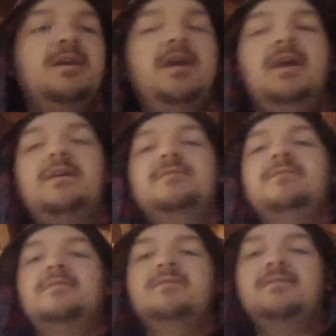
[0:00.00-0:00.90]
and
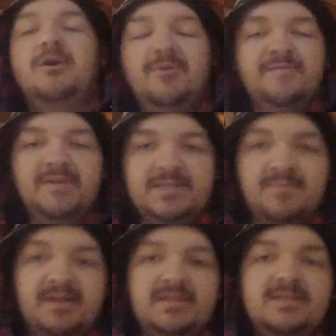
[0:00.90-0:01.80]
I want to vent
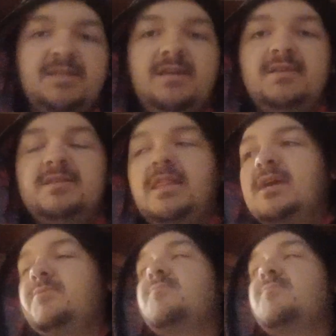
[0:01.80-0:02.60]
about these things. I like